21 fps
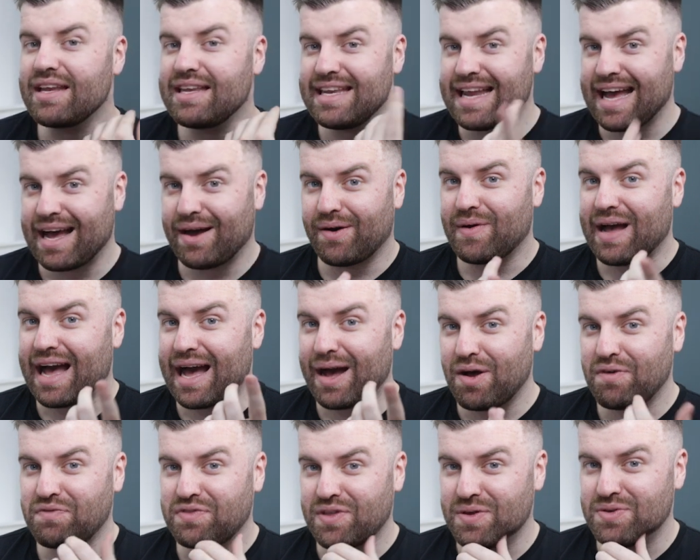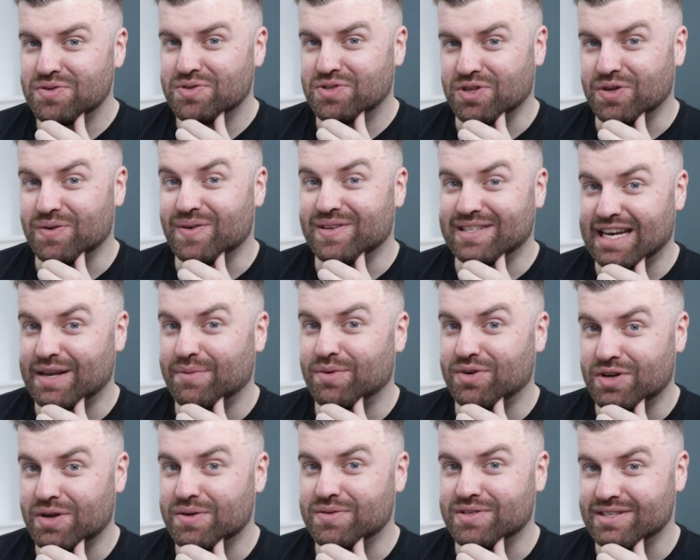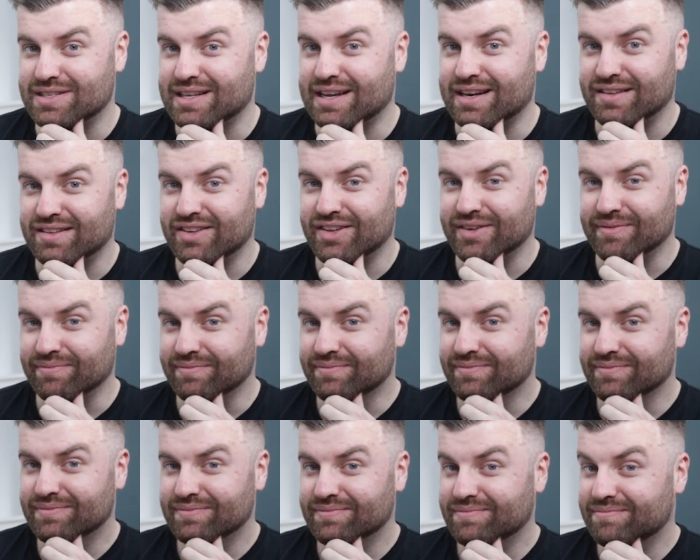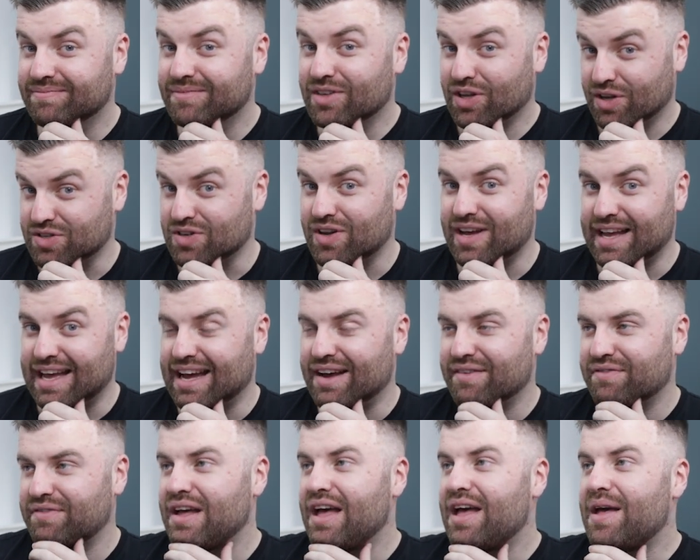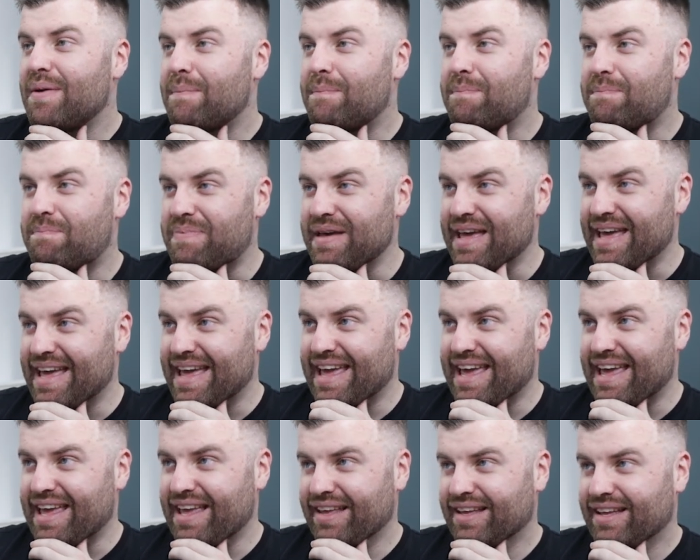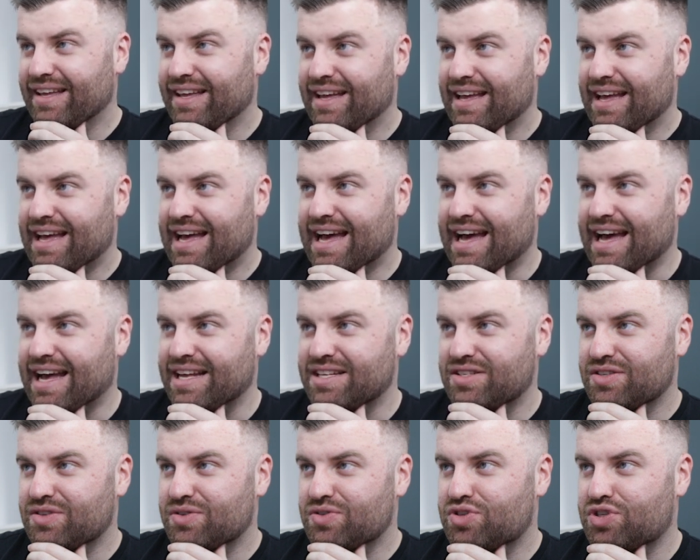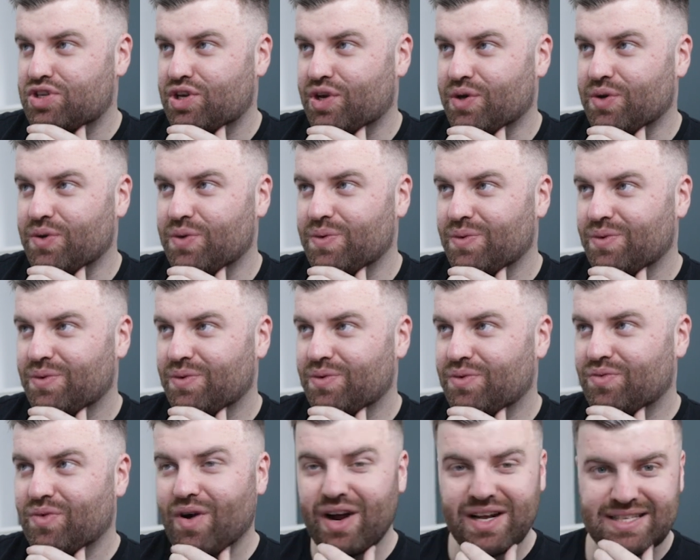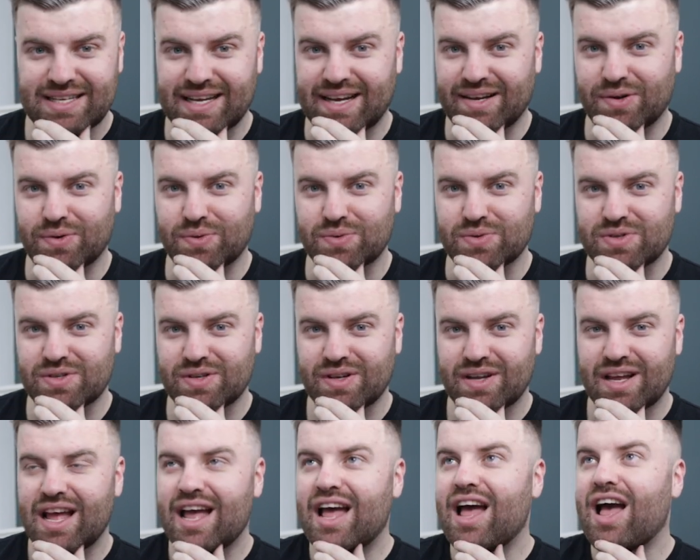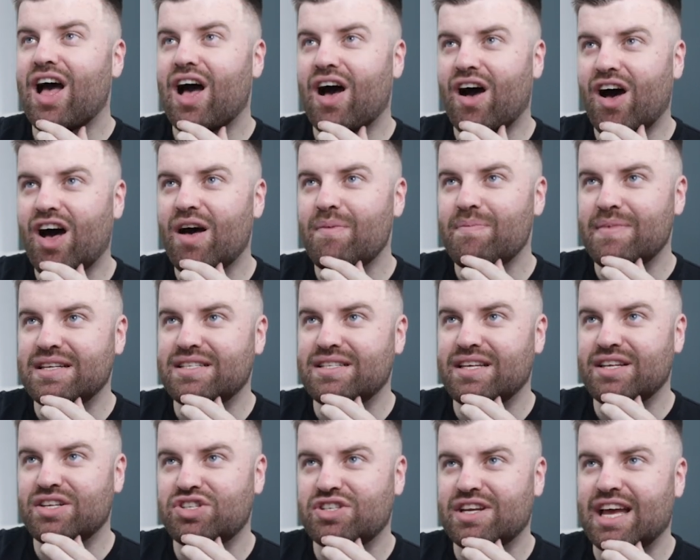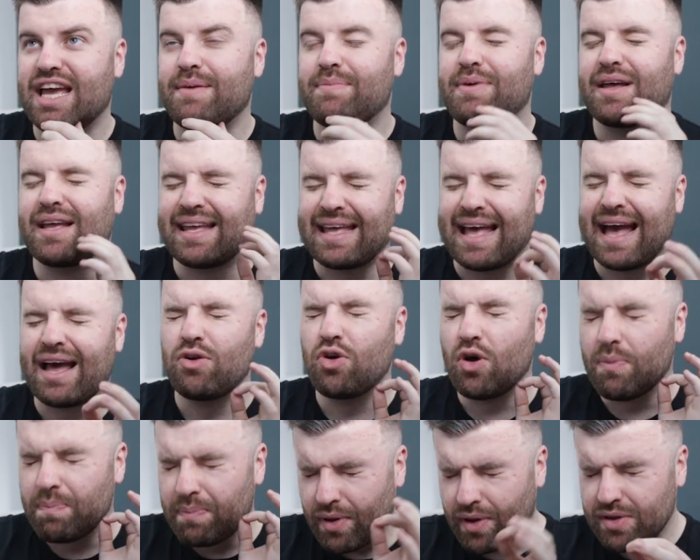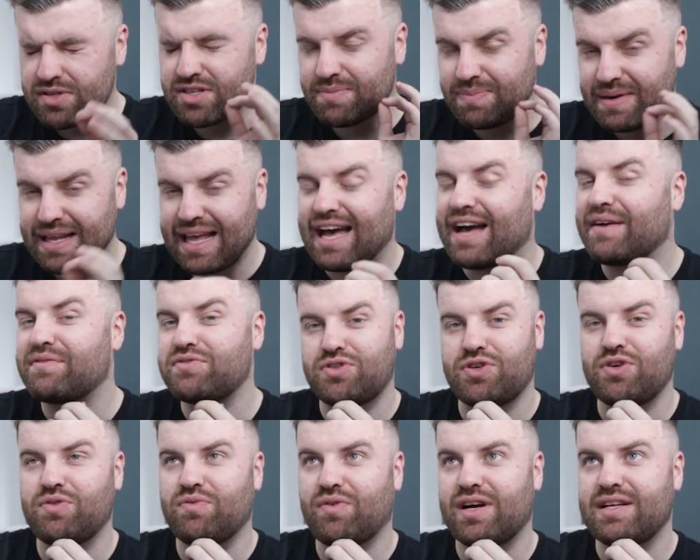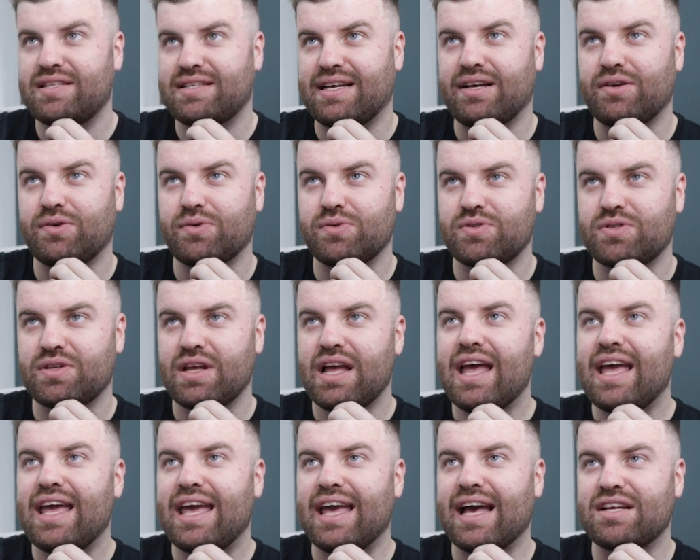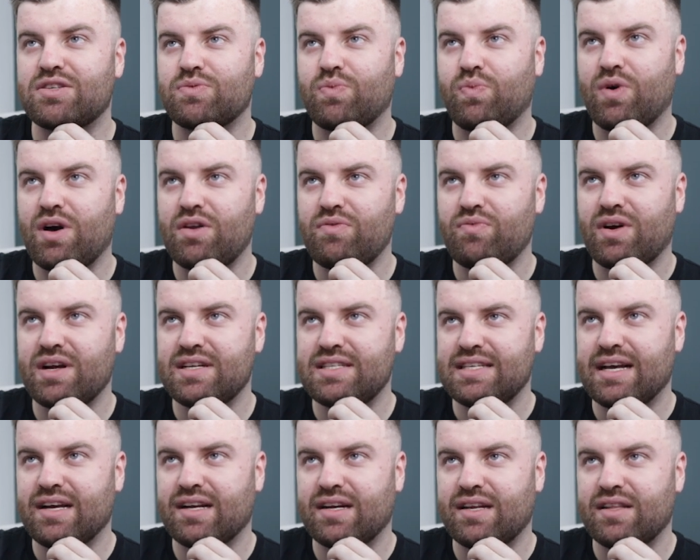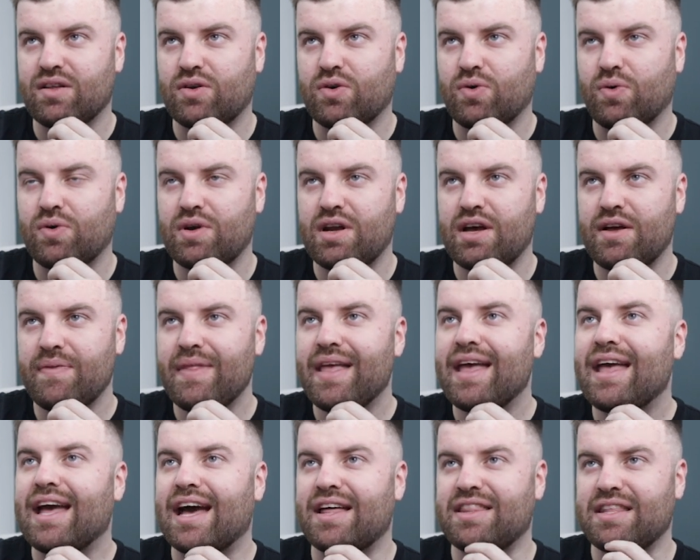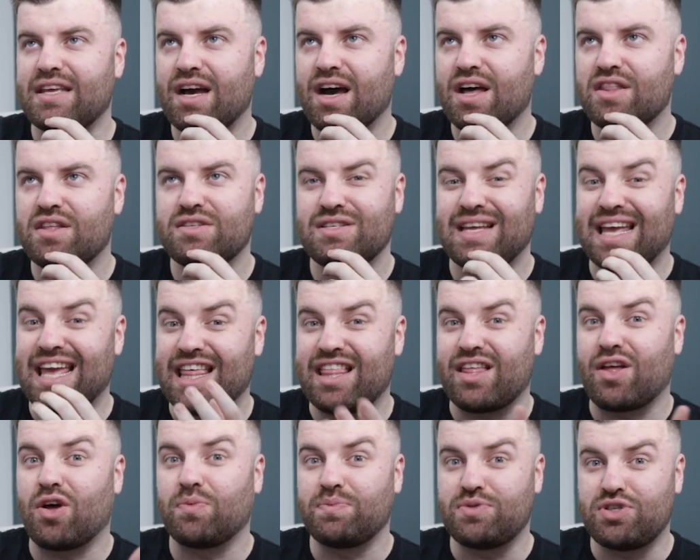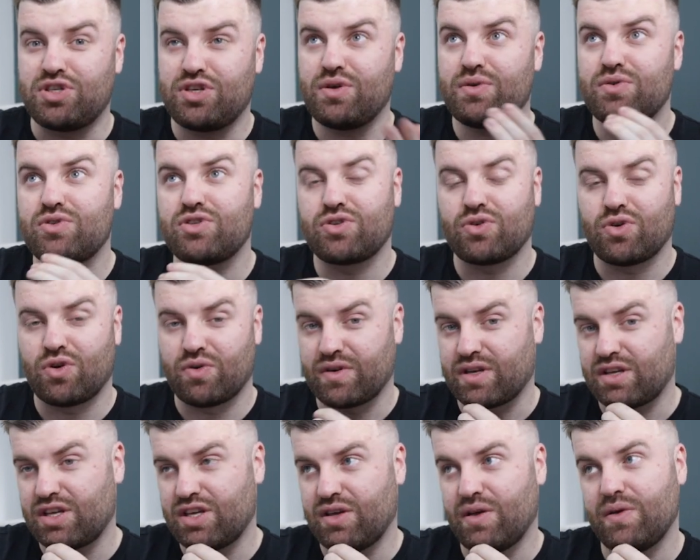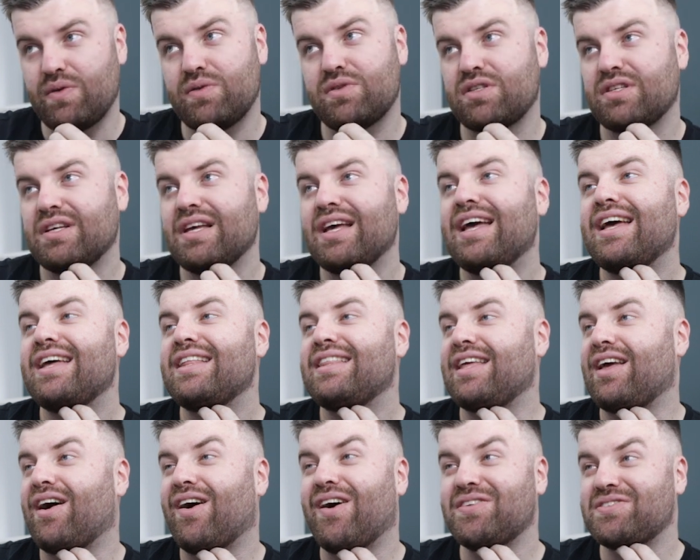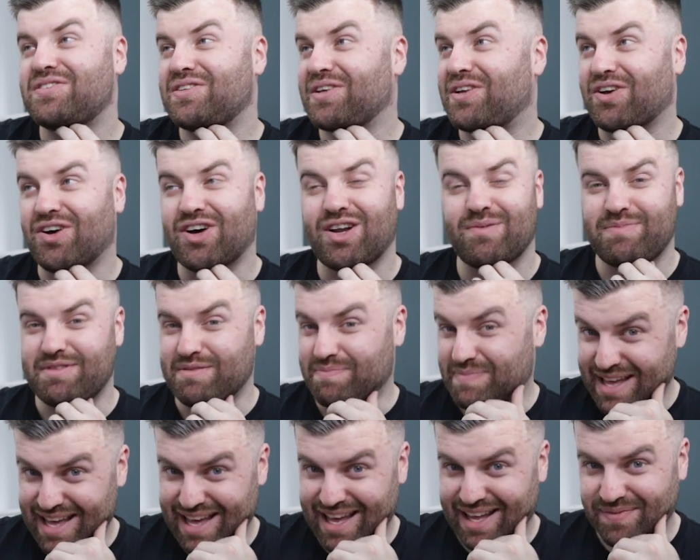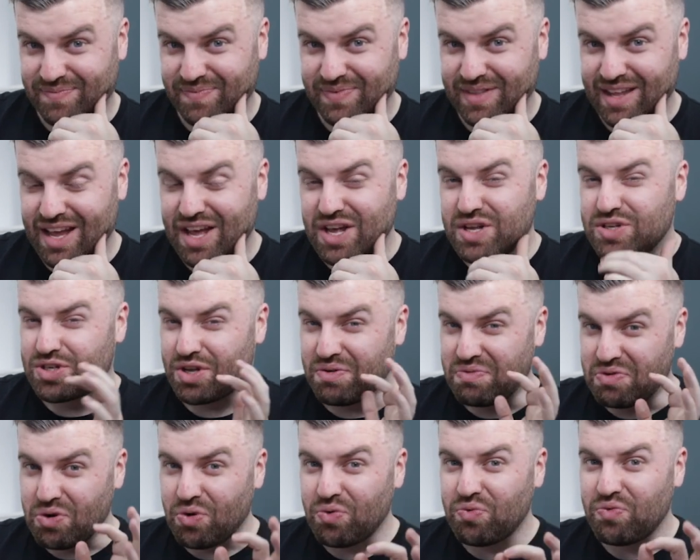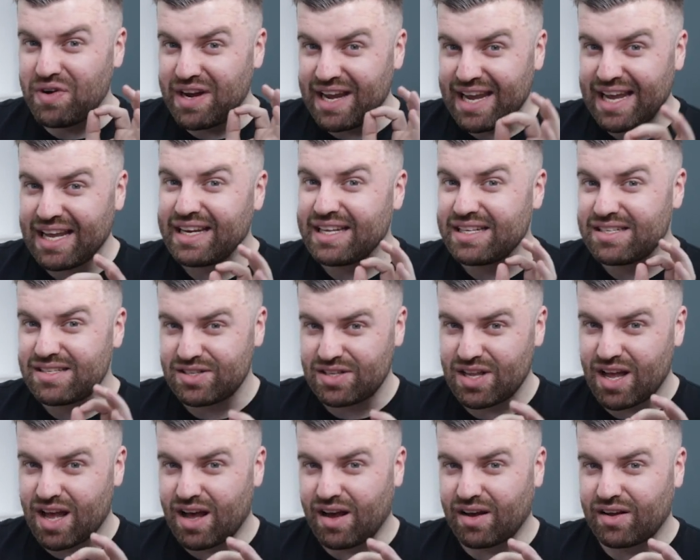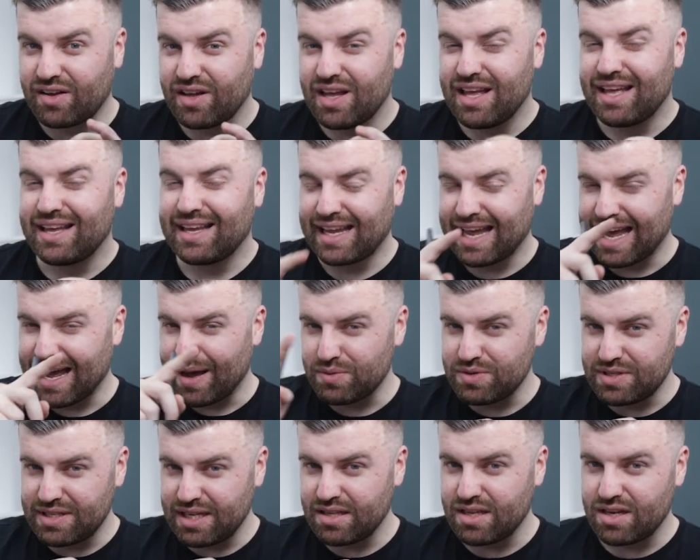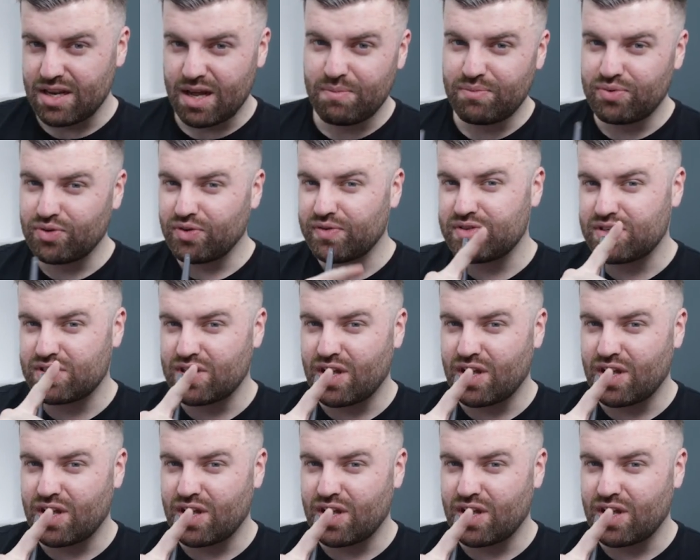Now, out of those two, has anyone noticed anything? Because I have. B has two right angles. Our missing shape cannot possibly have two right angles. It has one right angle in the corner and the others are either obtuse or acute. The answer can't be B. So if you're really stuck, counting the number of